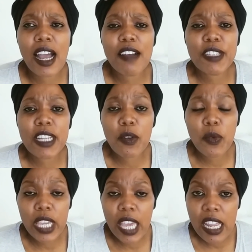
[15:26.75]
after
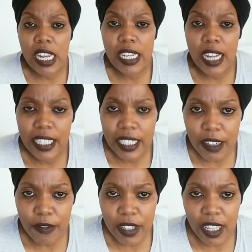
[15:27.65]
we had
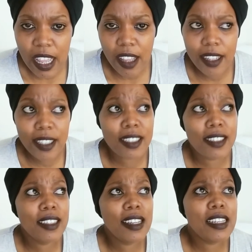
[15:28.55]
achieved
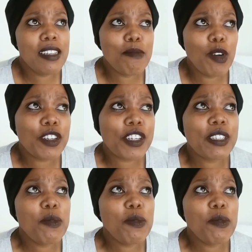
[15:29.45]
the democracy,